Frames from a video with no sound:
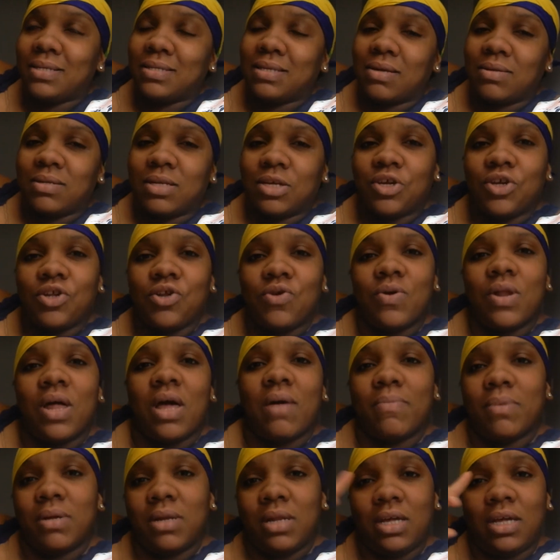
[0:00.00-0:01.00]
So I was like, you know what?
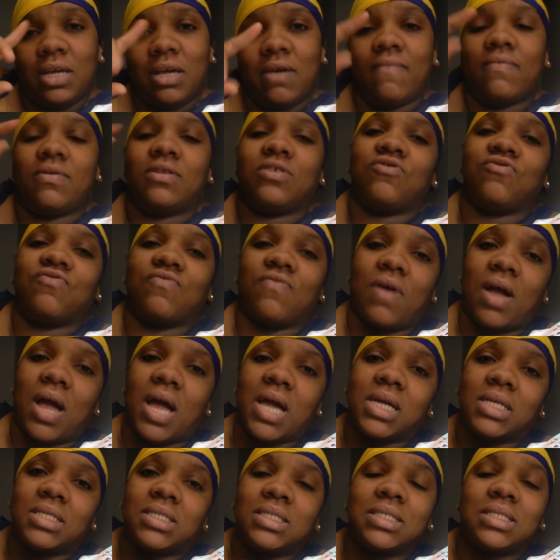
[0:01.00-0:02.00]
I'm going to give it a try
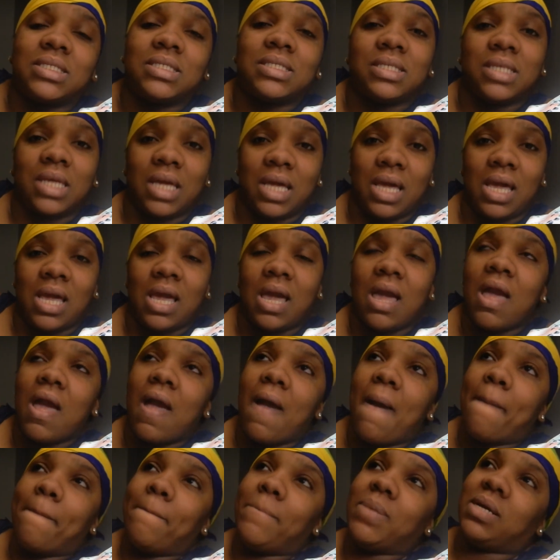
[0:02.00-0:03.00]
and see.
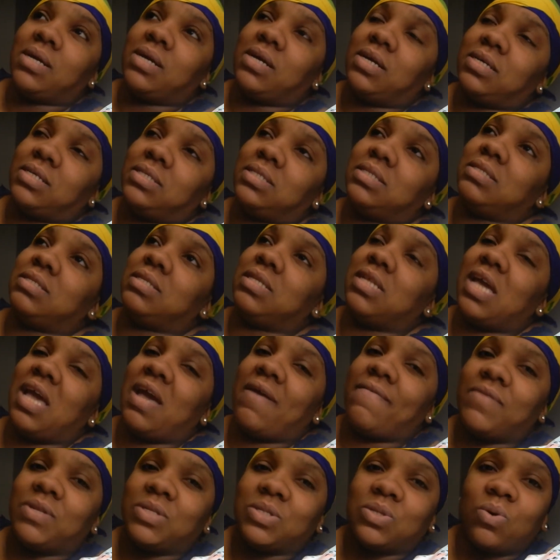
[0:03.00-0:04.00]
Because they
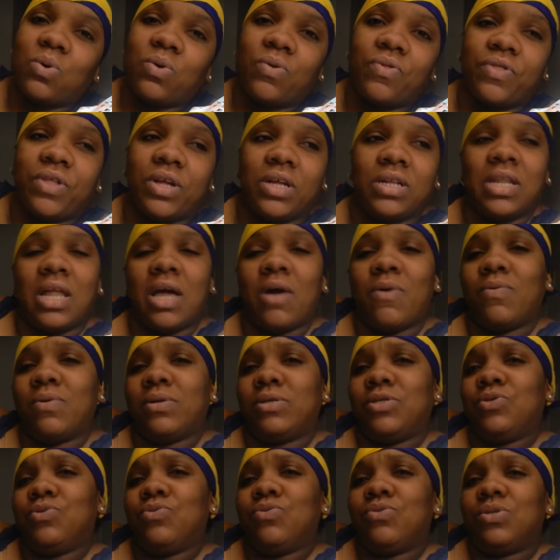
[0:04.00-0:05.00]
have this whole thing now
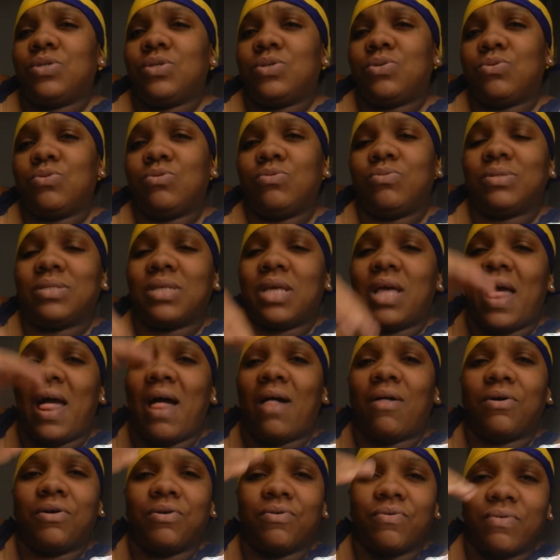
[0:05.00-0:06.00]
with YouTube's
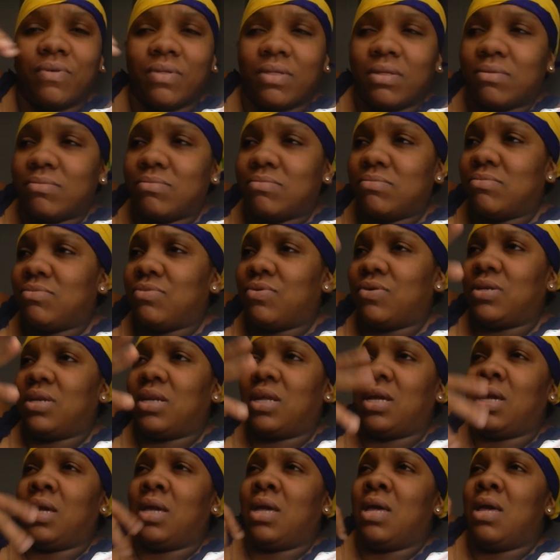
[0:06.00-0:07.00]
algorithm.
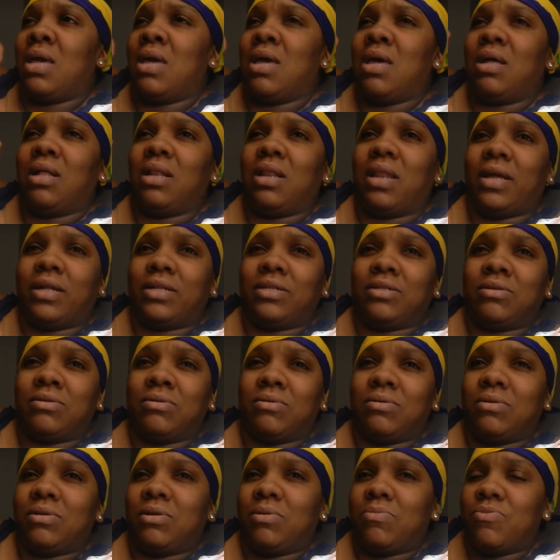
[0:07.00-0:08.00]
When they, like,
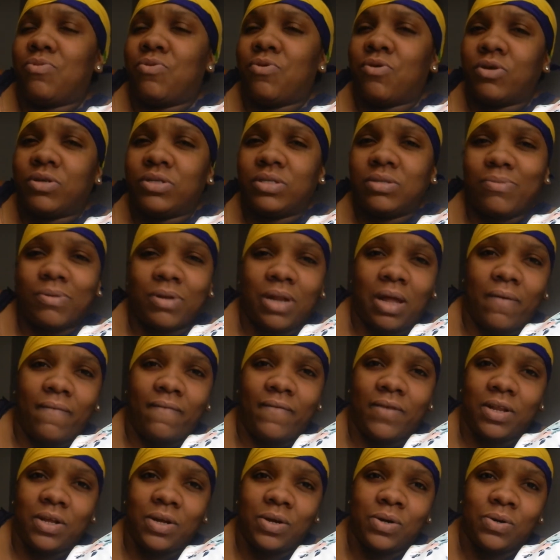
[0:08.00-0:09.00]
the, the more you put
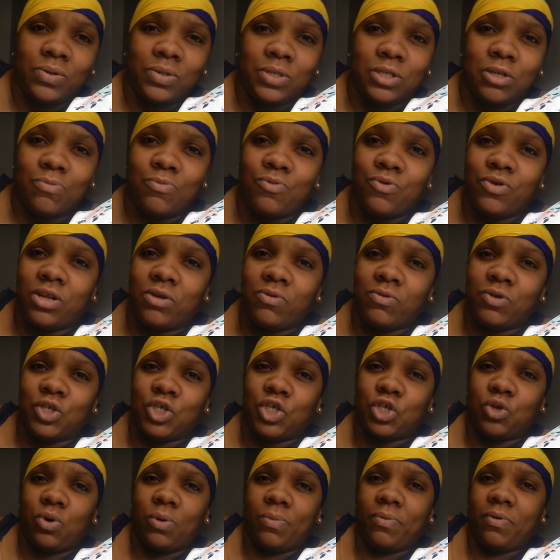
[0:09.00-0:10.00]
out videos, the more they will
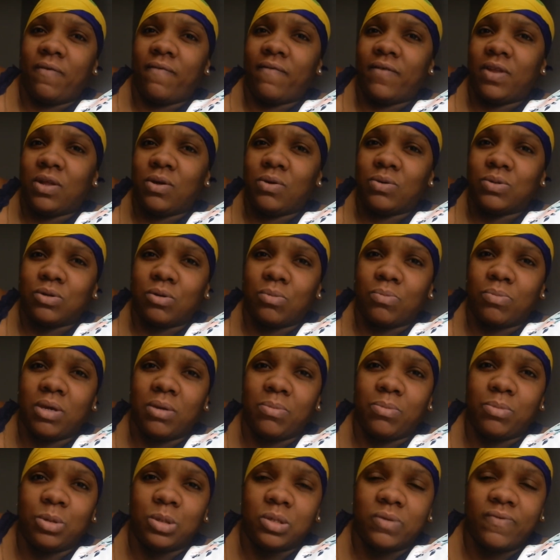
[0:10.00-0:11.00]
show up your videos on
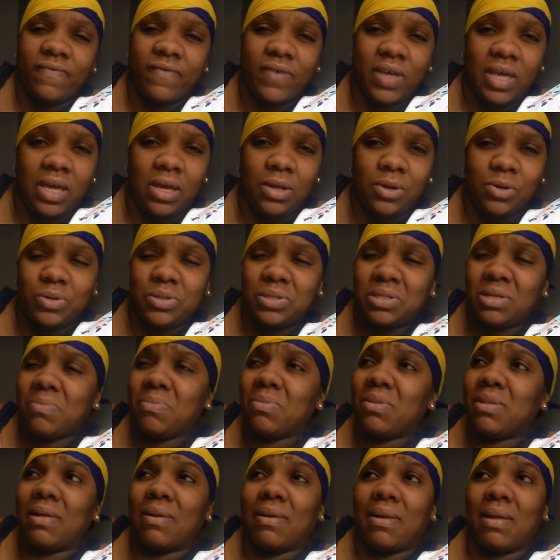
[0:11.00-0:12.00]
people's feed or
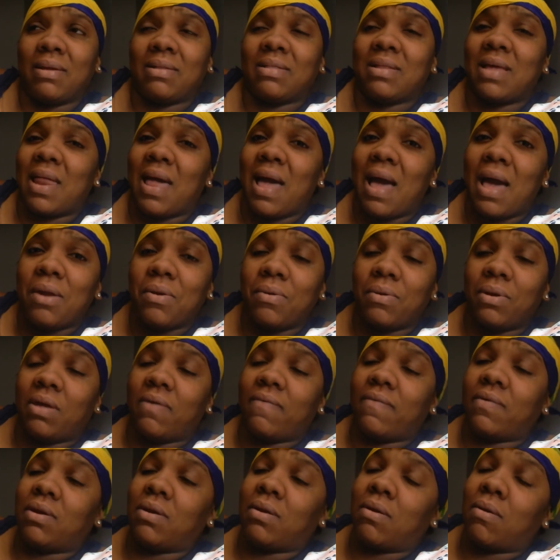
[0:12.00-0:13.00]
something like that. I don't
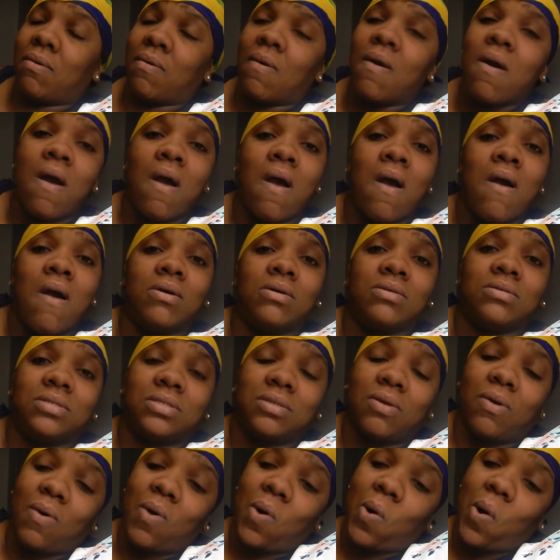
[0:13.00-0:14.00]
even know.
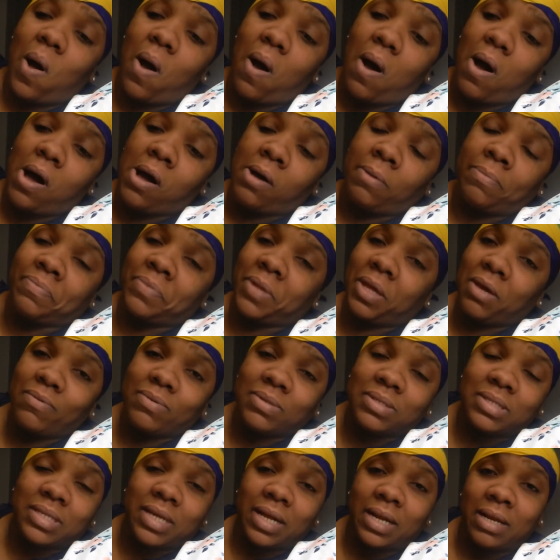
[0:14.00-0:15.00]
So um, he
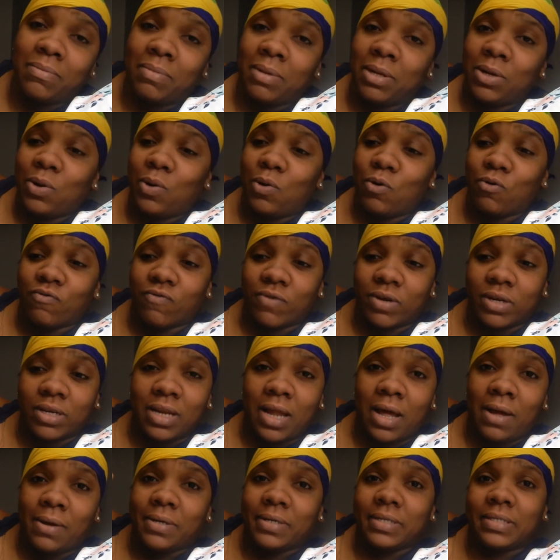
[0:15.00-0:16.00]
was telling me the whole run
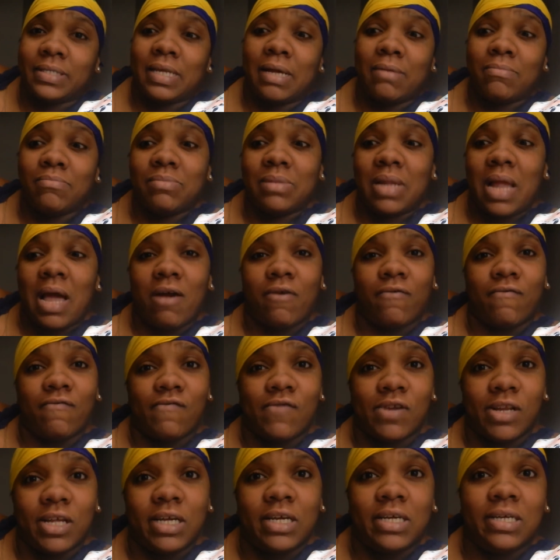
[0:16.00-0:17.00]
down because I'm not
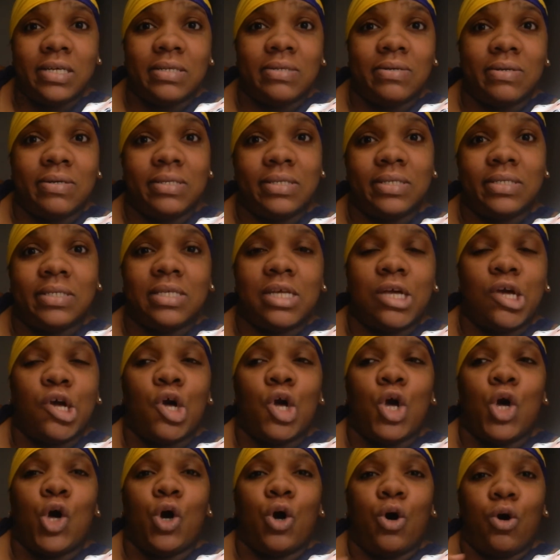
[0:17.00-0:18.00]
really good on this
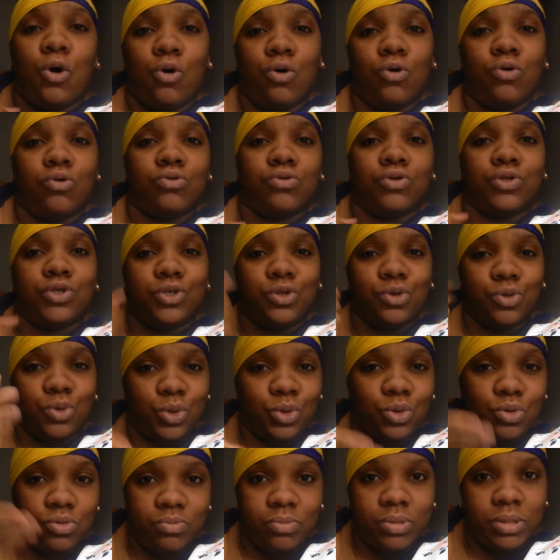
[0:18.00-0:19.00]
whole
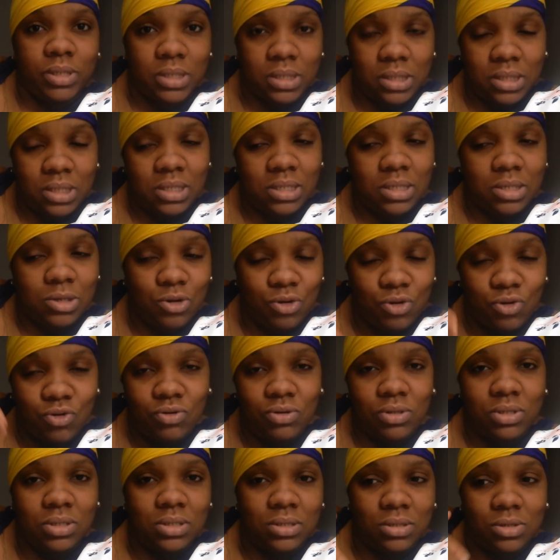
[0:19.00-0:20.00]
YouTube business, you
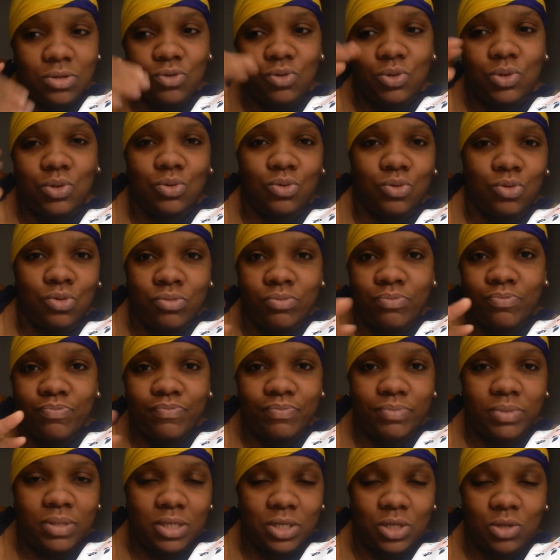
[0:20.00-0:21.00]
know, this YouTube
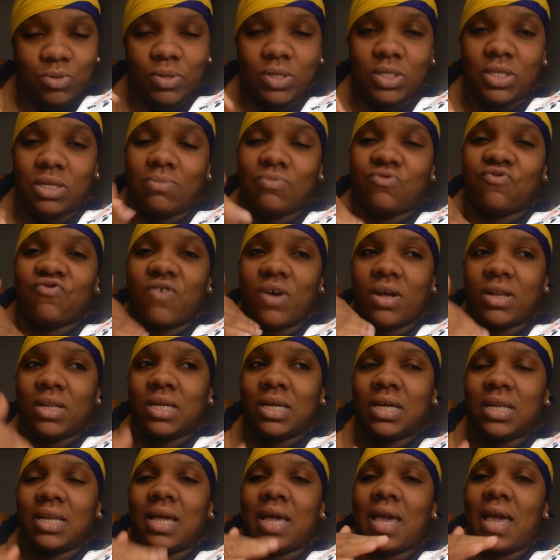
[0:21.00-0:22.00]
situation. I'm trying
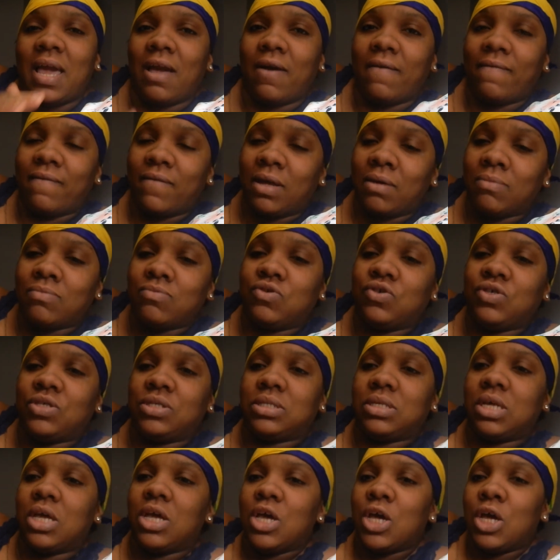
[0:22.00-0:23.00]
to get a hang of it. I'm
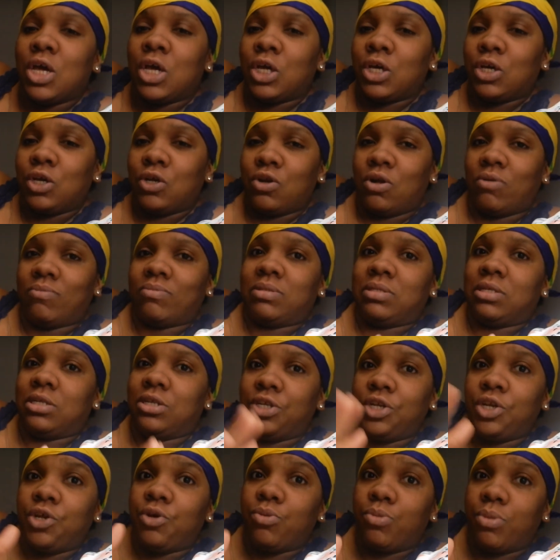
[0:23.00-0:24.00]
just, you know, I'm
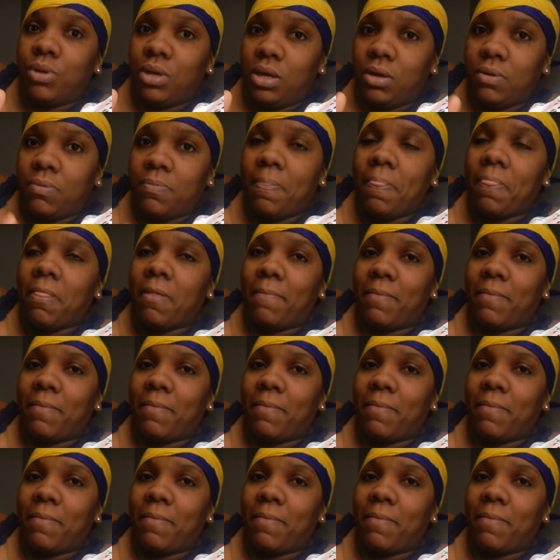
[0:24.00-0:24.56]
still a newbie.